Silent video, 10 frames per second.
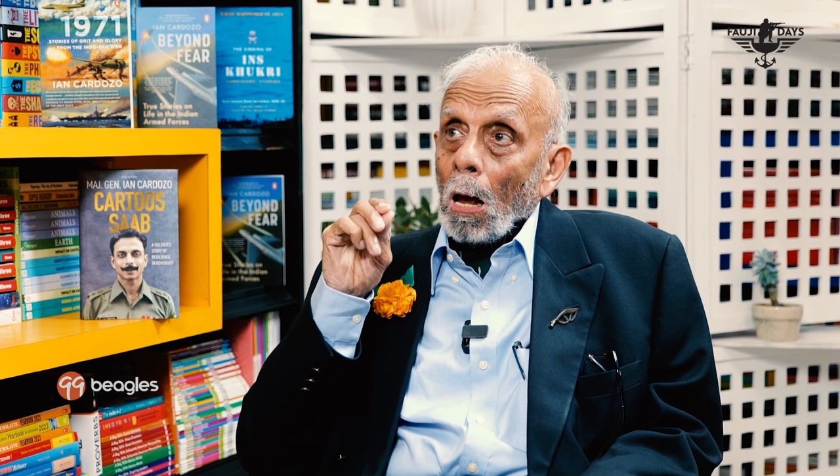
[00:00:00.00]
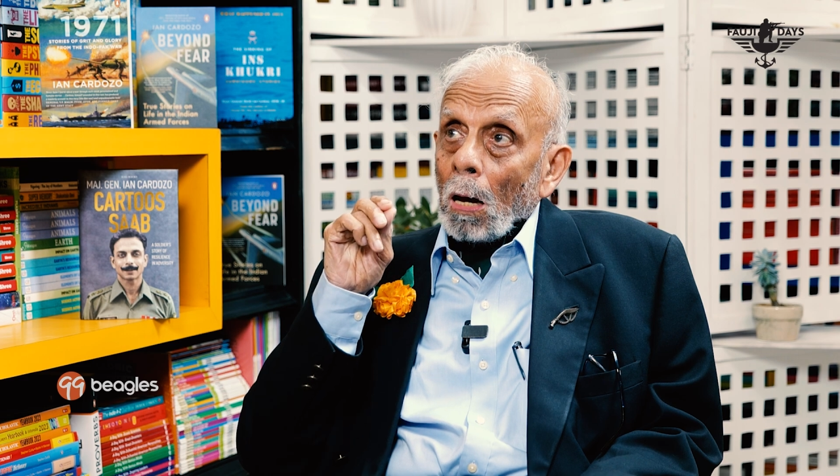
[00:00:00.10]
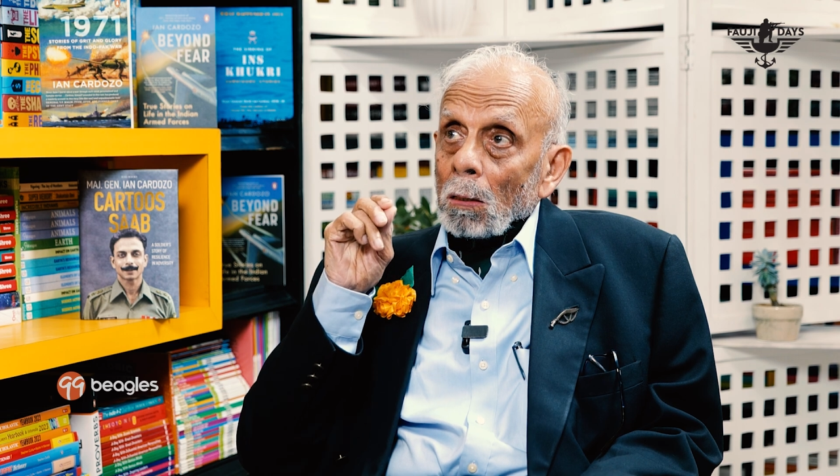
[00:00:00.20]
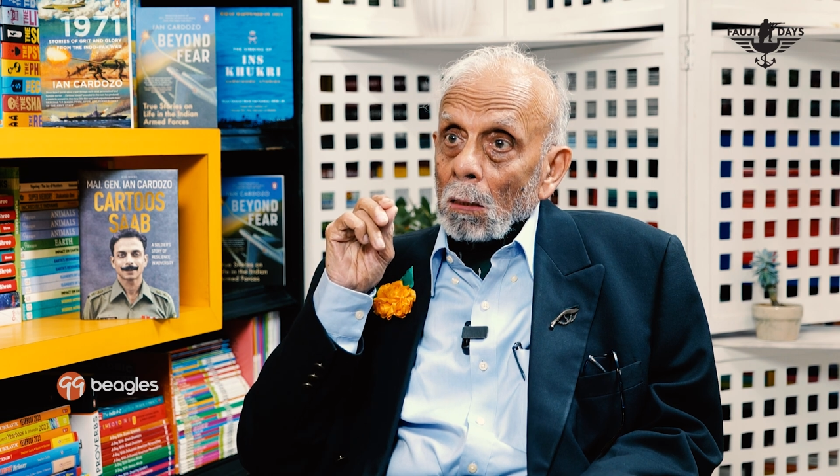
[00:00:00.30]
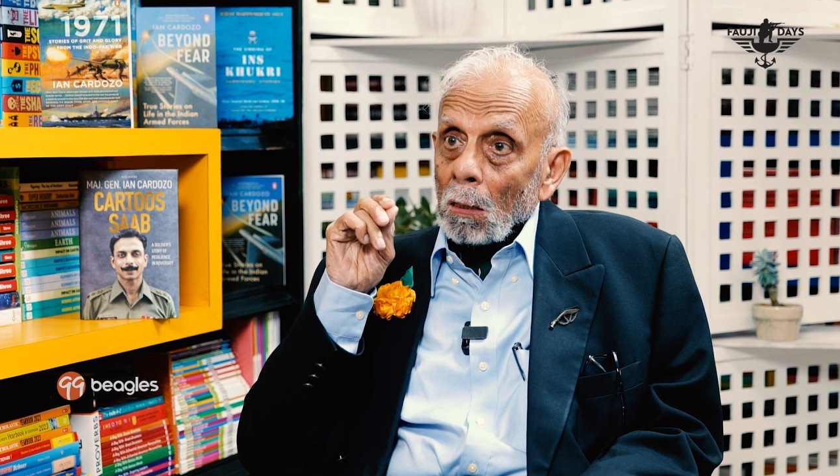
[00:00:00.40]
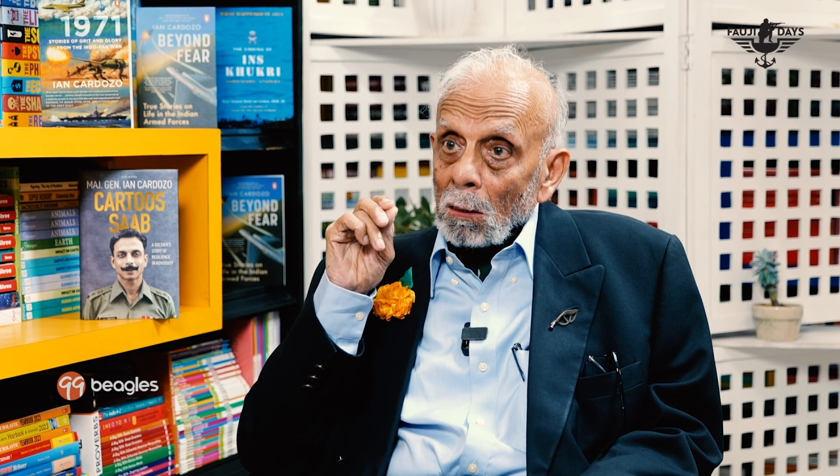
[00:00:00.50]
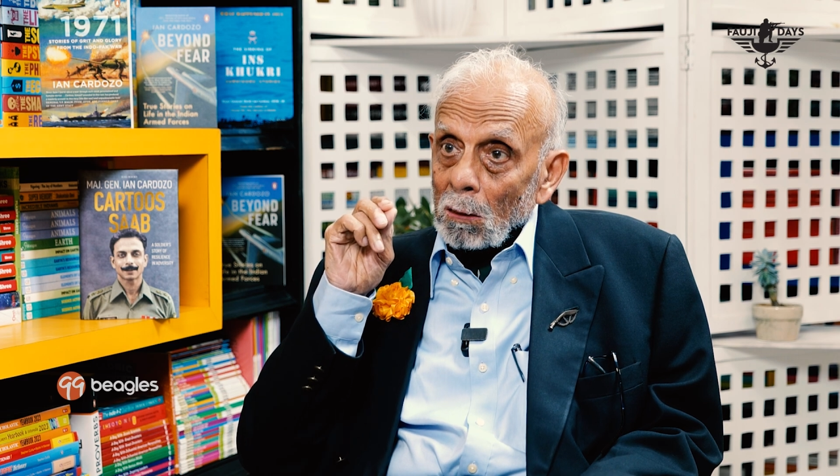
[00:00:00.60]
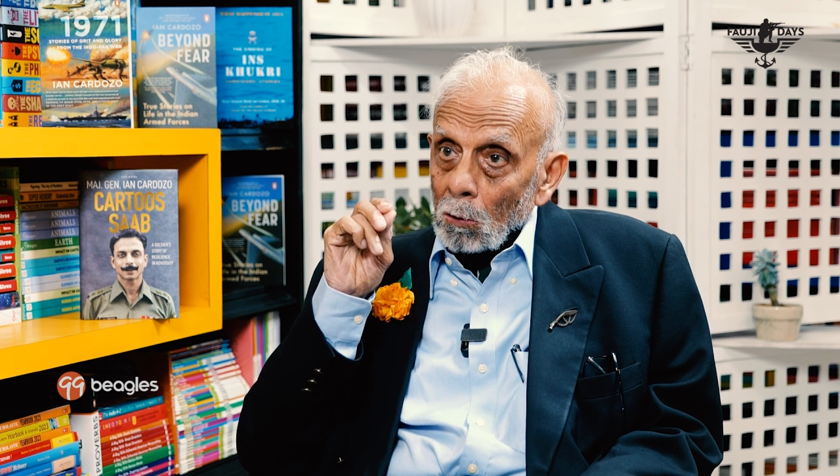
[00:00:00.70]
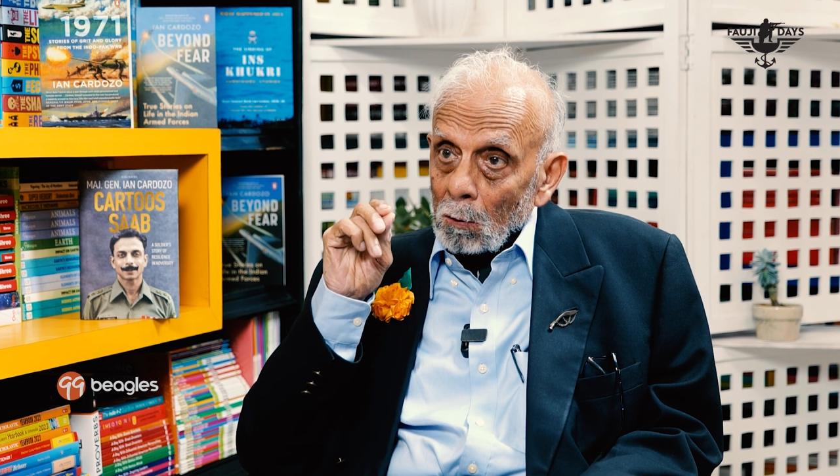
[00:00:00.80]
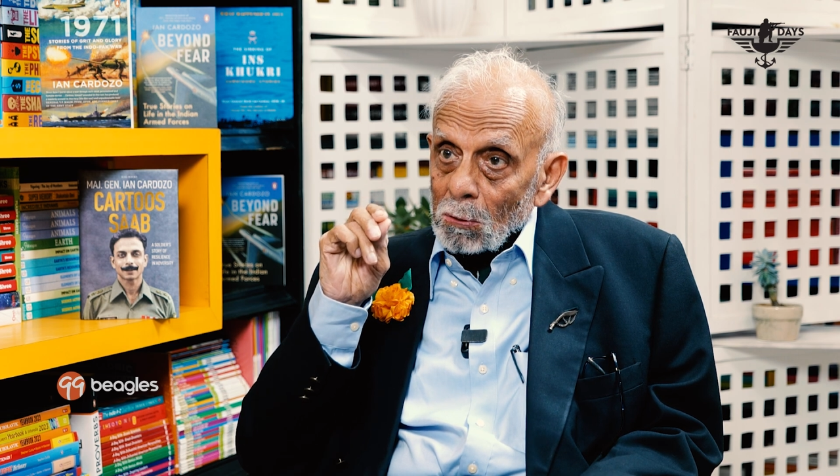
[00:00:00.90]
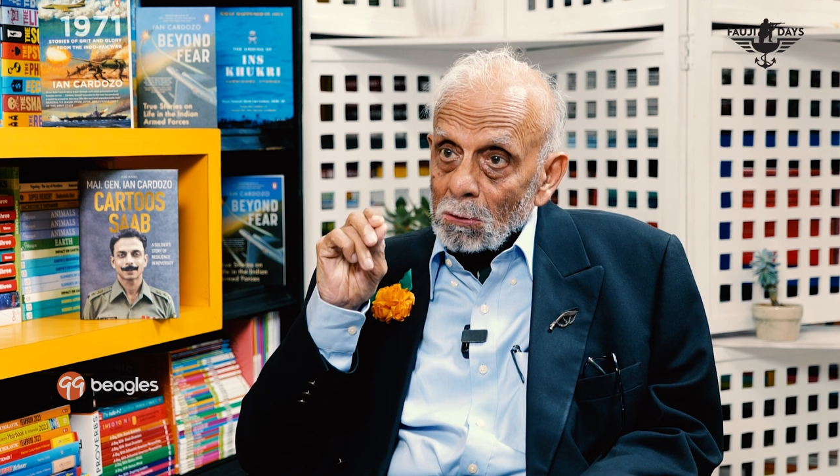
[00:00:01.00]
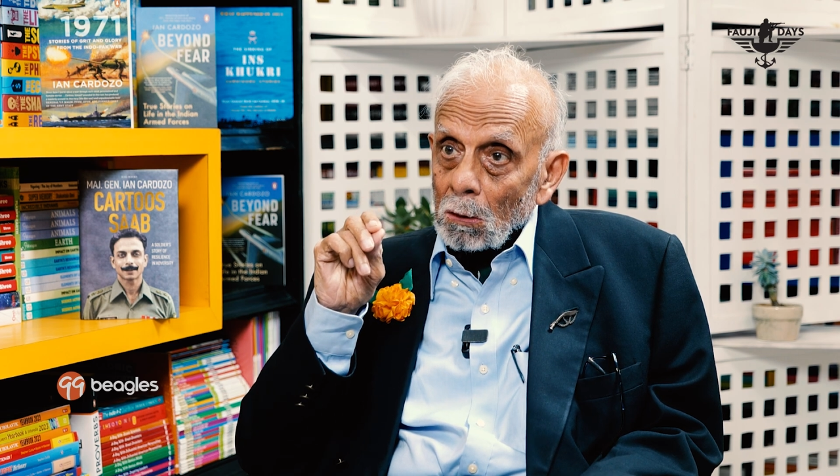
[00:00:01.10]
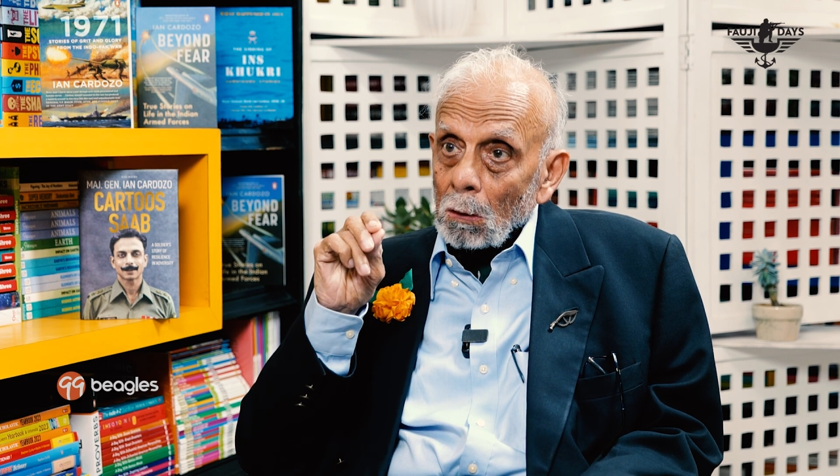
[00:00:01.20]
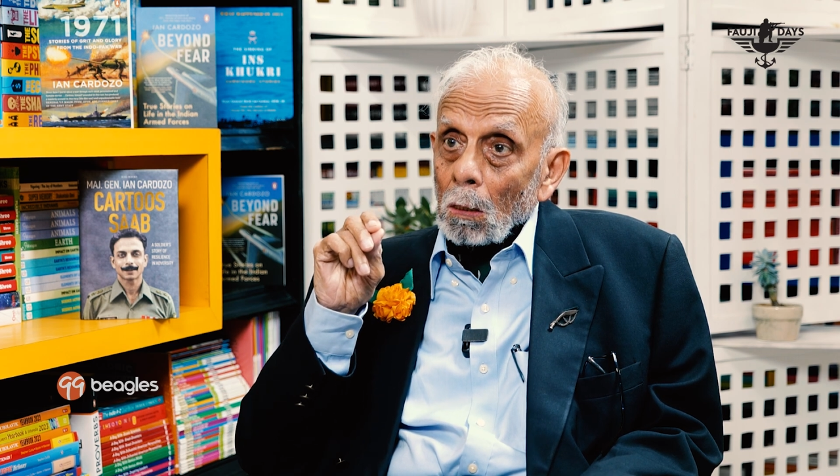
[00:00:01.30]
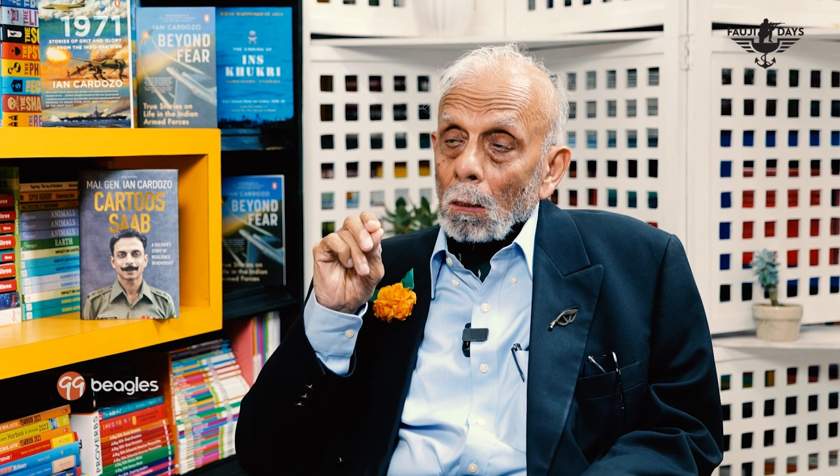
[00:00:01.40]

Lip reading: And the Indian officer